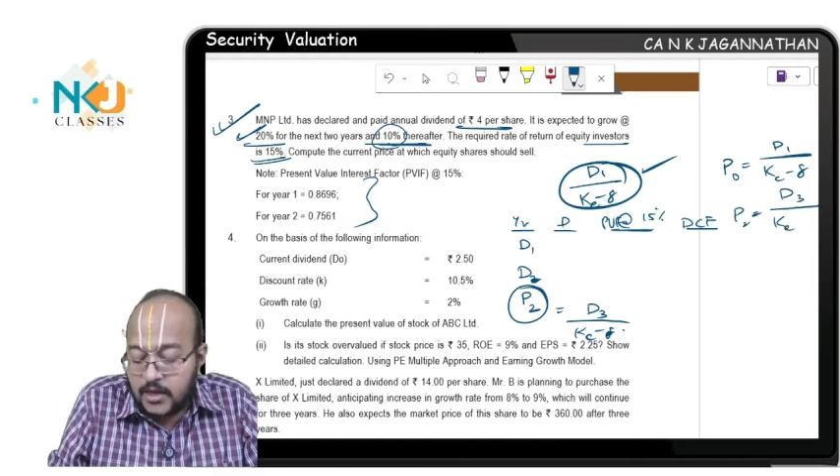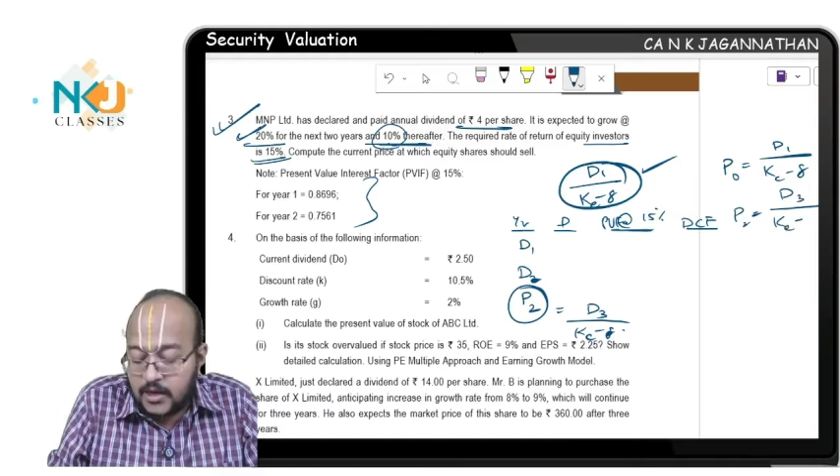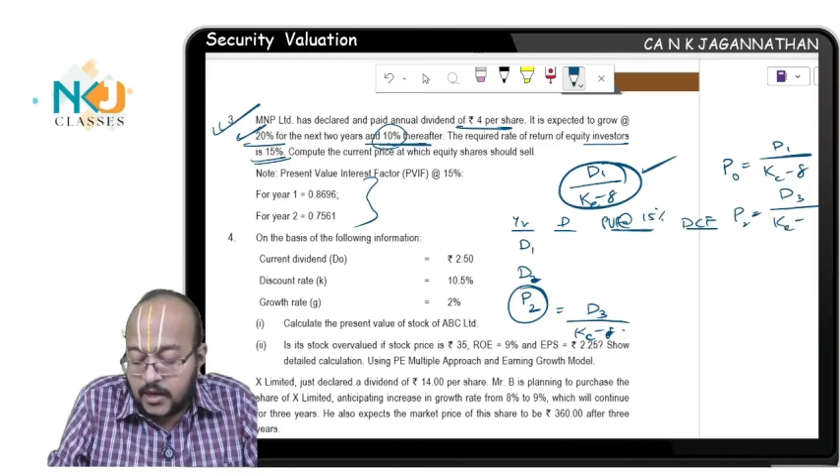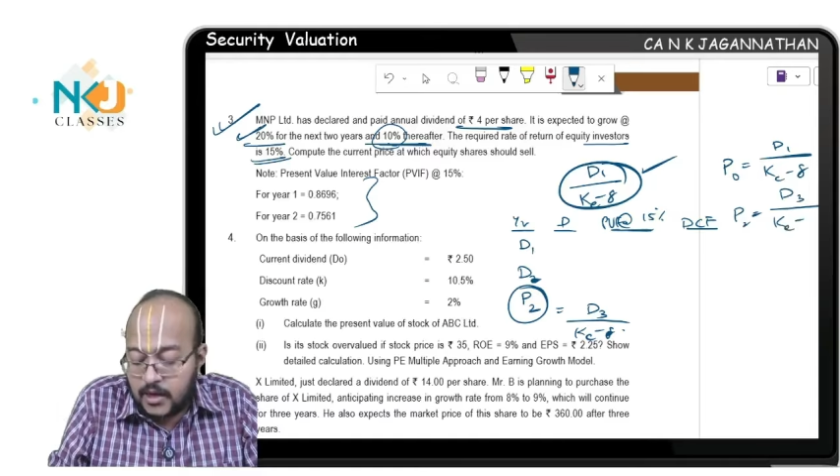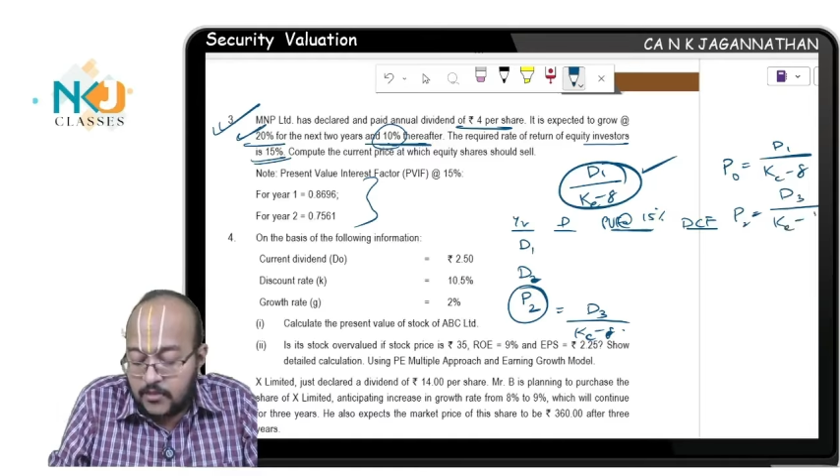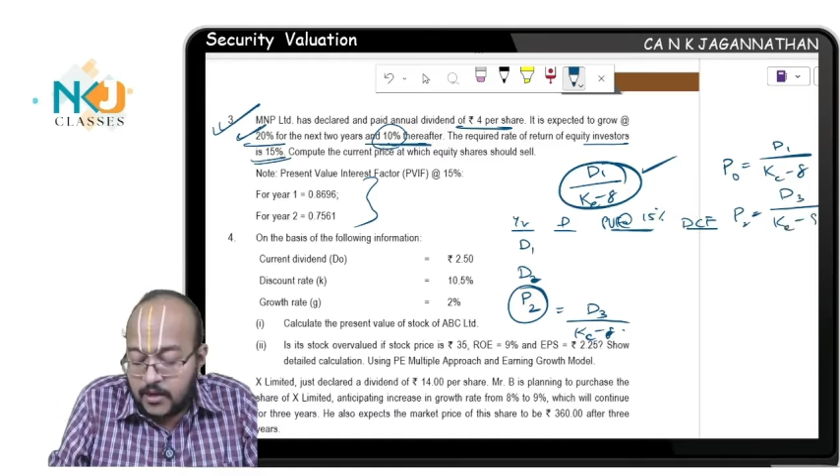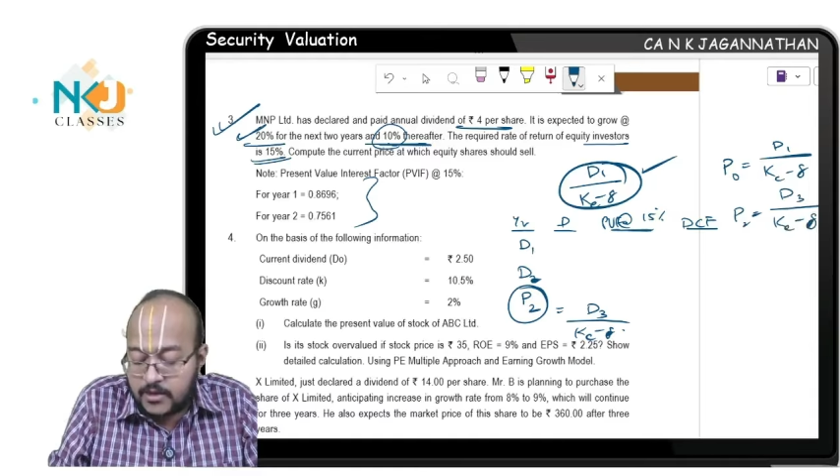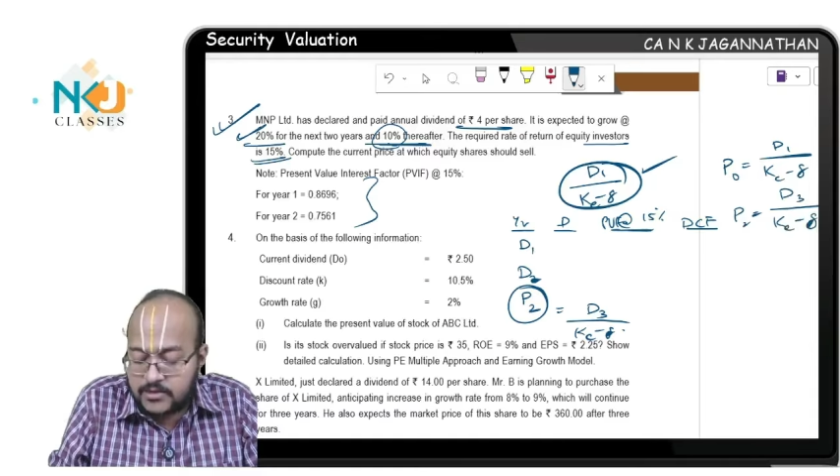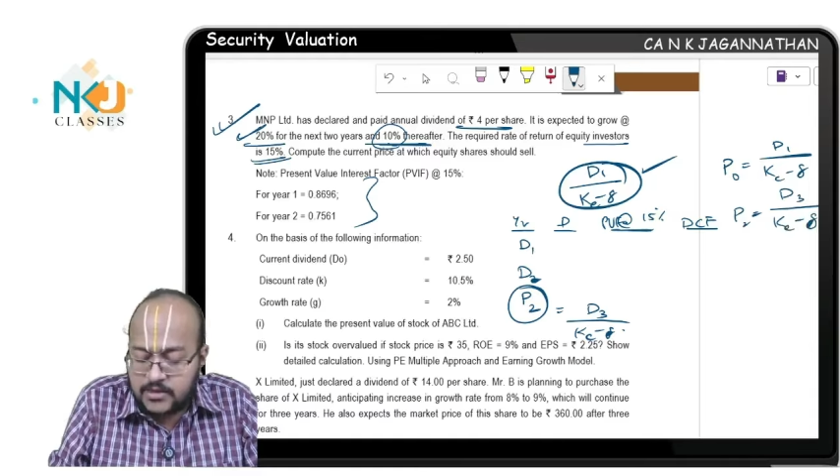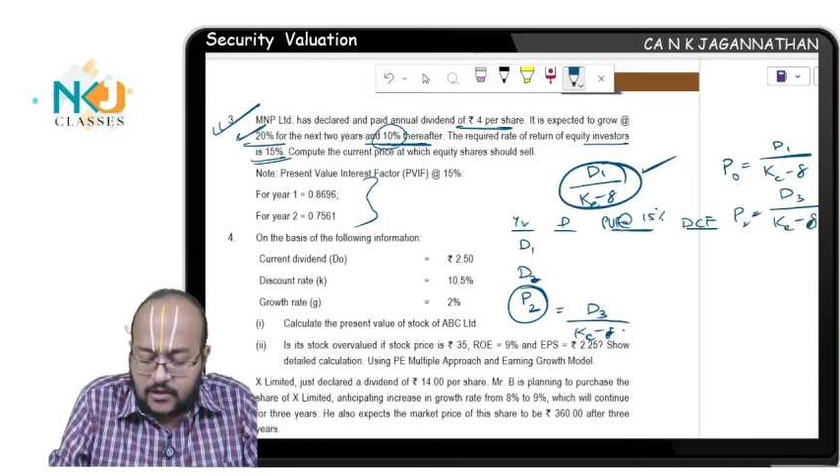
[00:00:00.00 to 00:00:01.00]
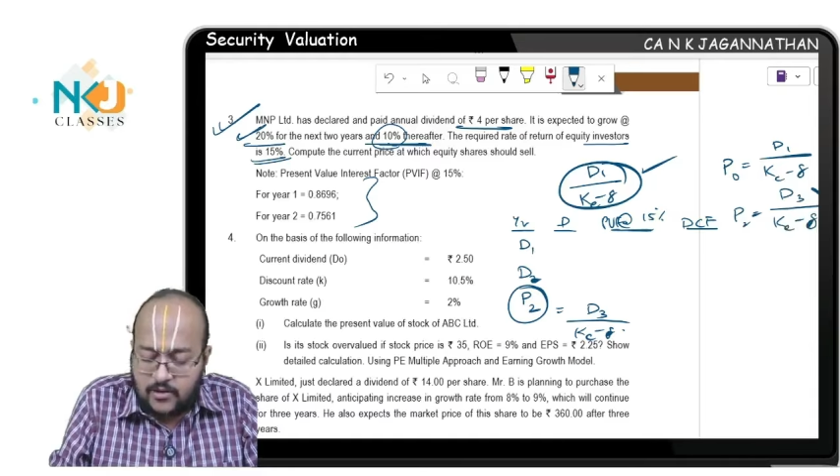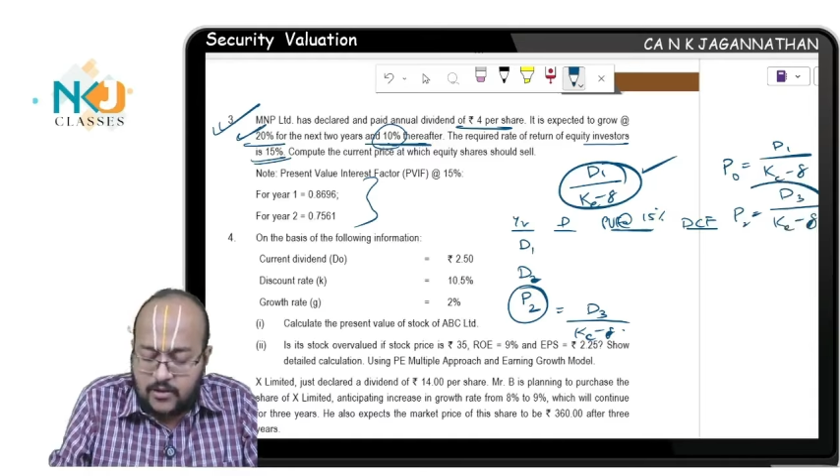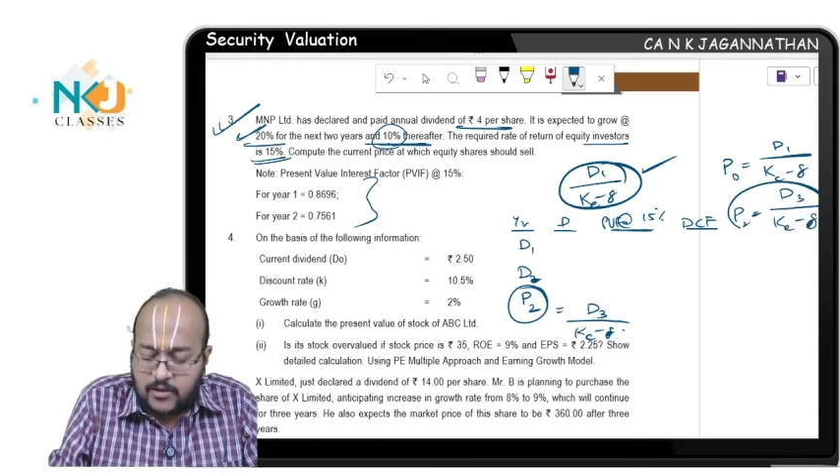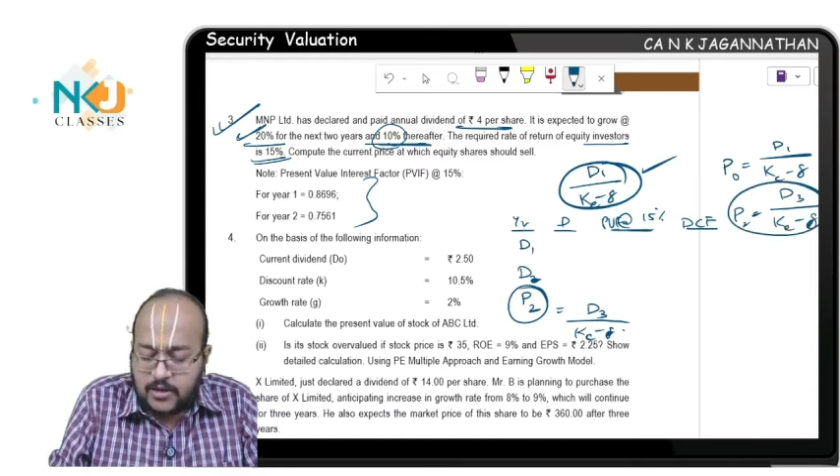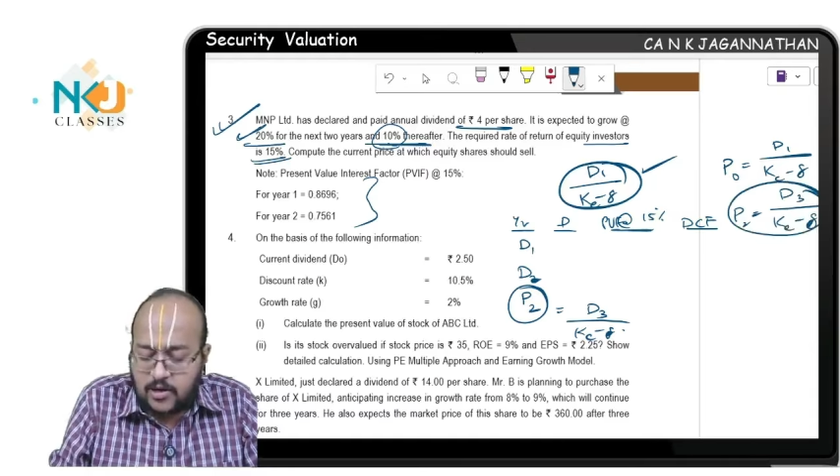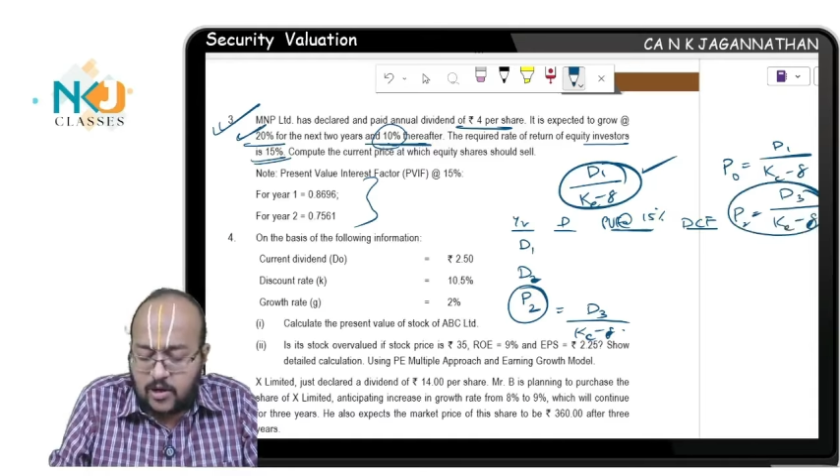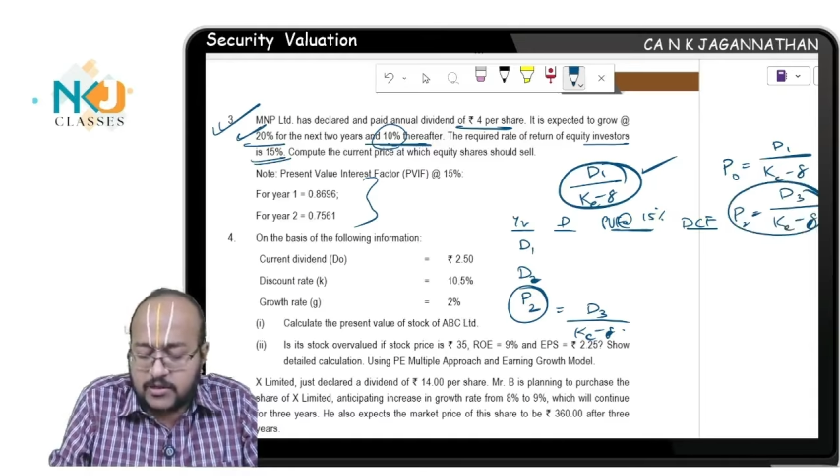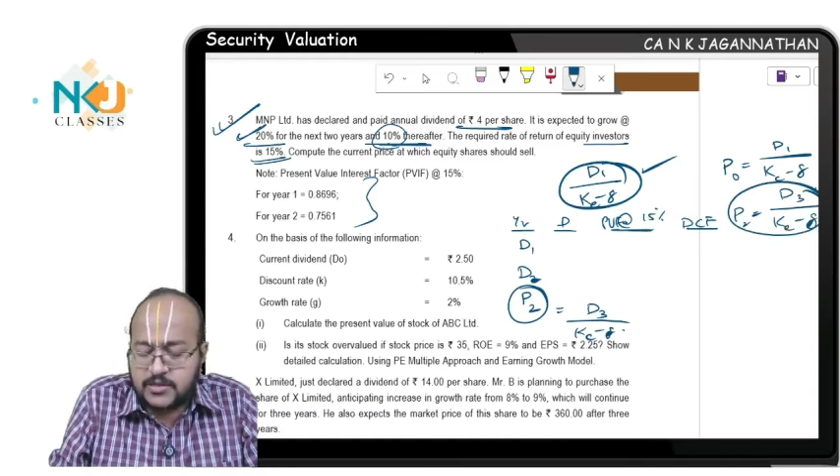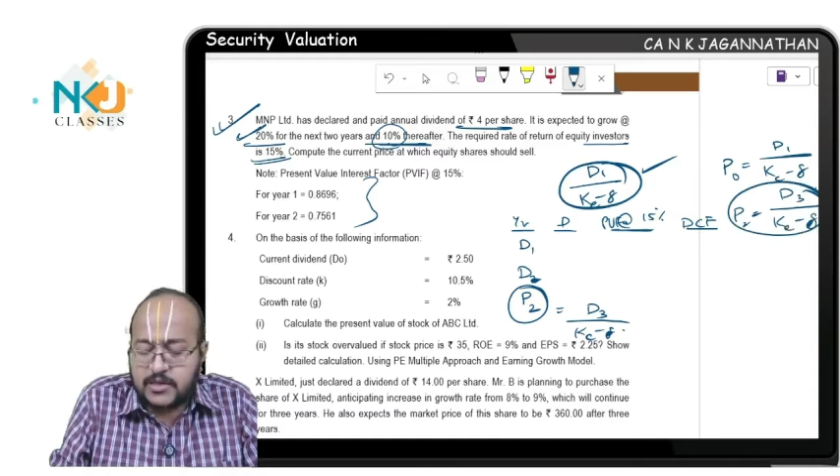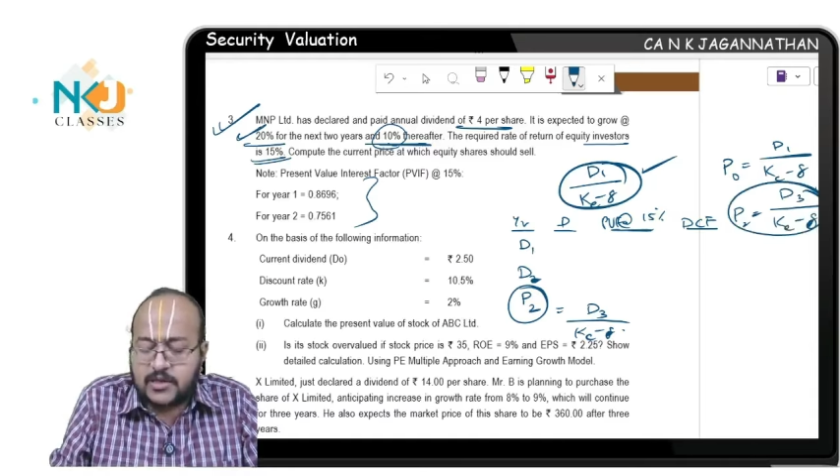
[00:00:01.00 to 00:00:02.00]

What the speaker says: KE minus G. All the logic,